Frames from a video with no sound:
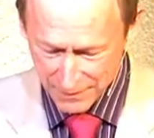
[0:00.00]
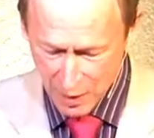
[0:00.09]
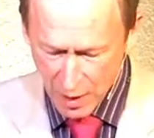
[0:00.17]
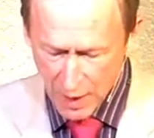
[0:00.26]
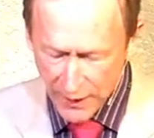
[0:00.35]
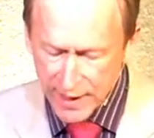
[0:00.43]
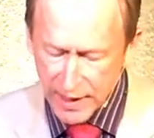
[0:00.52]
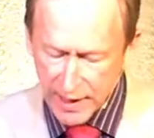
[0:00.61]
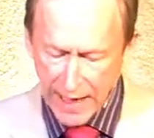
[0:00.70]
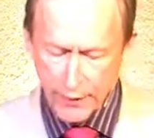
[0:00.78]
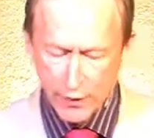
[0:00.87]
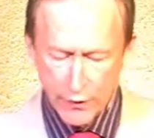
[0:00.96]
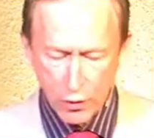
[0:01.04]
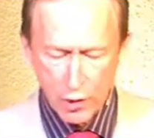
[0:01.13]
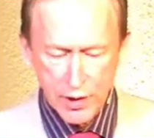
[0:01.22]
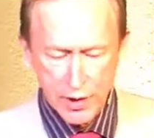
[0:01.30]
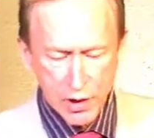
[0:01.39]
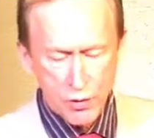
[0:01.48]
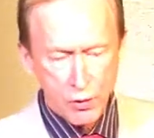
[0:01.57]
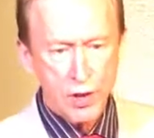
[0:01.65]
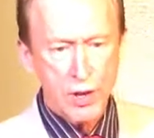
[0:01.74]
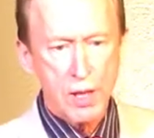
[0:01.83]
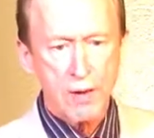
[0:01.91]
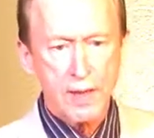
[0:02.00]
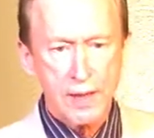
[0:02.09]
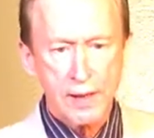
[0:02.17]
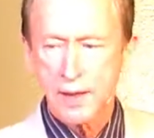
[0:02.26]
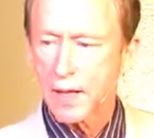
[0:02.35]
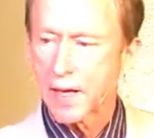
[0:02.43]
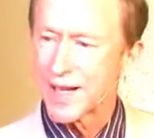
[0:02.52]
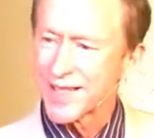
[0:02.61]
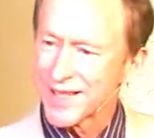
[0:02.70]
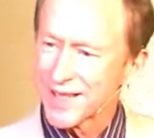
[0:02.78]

This life affords extraordinary insights,